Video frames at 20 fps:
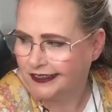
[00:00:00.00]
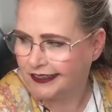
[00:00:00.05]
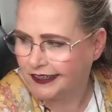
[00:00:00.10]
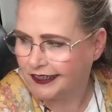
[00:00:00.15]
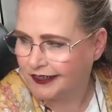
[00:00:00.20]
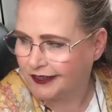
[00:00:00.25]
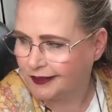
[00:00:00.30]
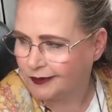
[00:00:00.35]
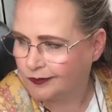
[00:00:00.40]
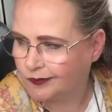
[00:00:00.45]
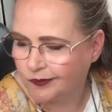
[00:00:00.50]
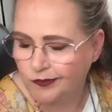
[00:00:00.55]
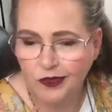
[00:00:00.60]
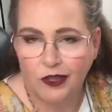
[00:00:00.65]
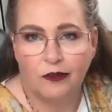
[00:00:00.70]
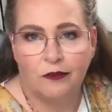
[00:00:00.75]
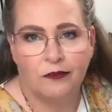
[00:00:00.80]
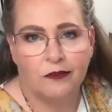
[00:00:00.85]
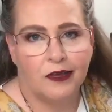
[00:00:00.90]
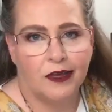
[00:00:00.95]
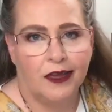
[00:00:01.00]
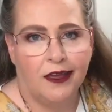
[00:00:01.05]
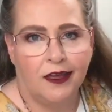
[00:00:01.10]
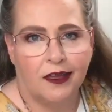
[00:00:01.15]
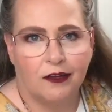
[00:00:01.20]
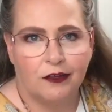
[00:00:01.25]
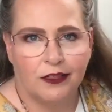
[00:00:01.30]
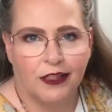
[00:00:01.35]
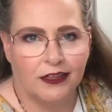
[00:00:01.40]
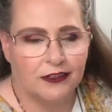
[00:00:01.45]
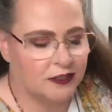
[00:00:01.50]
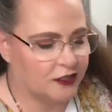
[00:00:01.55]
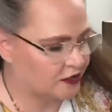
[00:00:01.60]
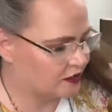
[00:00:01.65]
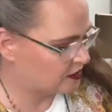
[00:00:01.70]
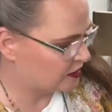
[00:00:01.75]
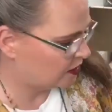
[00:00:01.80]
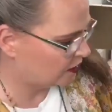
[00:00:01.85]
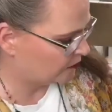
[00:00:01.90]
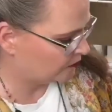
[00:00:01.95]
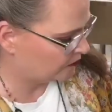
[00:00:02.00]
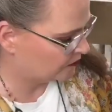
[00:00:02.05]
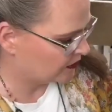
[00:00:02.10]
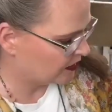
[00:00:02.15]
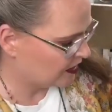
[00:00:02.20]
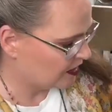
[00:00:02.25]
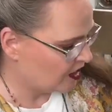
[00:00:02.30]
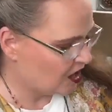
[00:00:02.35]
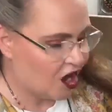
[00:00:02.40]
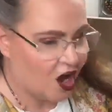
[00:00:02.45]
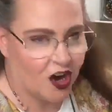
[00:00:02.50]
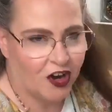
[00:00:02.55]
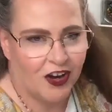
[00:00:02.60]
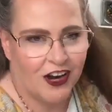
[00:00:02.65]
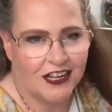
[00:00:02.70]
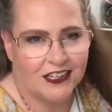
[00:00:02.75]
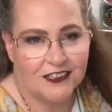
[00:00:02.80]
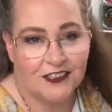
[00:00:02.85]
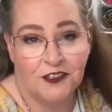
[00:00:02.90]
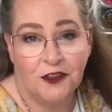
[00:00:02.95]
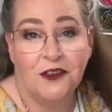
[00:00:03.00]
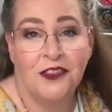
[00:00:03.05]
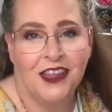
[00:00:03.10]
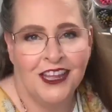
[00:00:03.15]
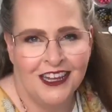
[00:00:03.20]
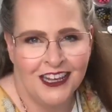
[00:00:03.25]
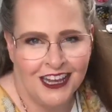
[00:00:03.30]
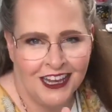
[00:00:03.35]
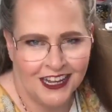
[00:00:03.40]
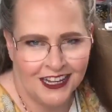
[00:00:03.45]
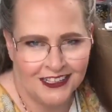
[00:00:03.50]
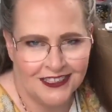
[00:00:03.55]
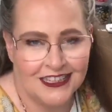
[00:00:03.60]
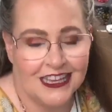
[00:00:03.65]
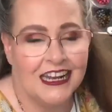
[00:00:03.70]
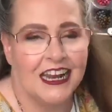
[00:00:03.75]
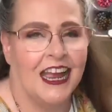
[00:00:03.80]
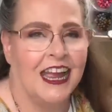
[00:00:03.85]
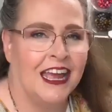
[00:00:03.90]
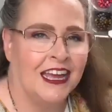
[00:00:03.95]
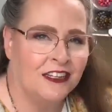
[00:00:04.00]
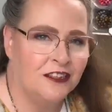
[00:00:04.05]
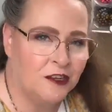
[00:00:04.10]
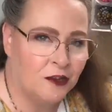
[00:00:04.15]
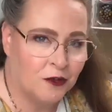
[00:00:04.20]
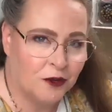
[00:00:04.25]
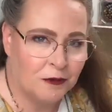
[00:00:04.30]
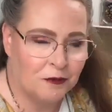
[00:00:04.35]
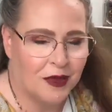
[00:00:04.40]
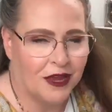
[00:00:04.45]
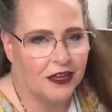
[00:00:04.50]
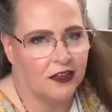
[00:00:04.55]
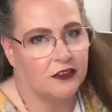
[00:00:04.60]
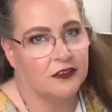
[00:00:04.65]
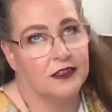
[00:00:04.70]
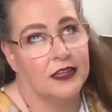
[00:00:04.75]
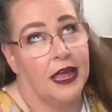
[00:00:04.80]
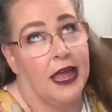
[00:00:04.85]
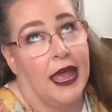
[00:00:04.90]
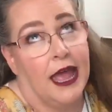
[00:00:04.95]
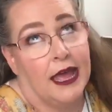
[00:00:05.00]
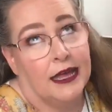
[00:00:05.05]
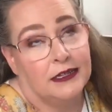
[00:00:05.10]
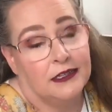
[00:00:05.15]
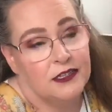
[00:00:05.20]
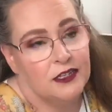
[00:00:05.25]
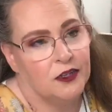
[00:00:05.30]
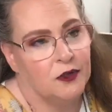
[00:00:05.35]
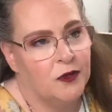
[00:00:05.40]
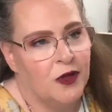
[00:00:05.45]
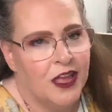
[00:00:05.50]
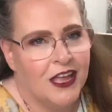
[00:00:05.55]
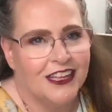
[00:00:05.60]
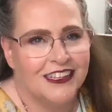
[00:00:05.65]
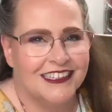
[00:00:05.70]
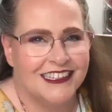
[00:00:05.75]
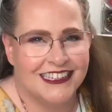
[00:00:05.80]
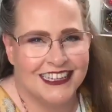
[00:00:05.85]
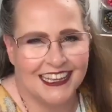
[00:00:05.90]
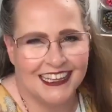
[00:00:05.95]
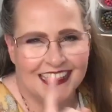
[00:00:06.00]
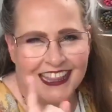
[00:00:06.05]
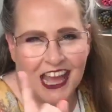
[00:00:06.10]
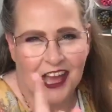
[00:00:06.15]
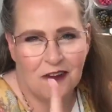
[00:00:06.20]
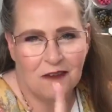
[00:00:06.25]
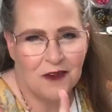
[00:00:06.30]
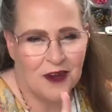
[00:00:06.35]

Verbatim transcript: So, okay, that's good to know. All right, so then, like I said, I had to go to Michael's, had to, to get that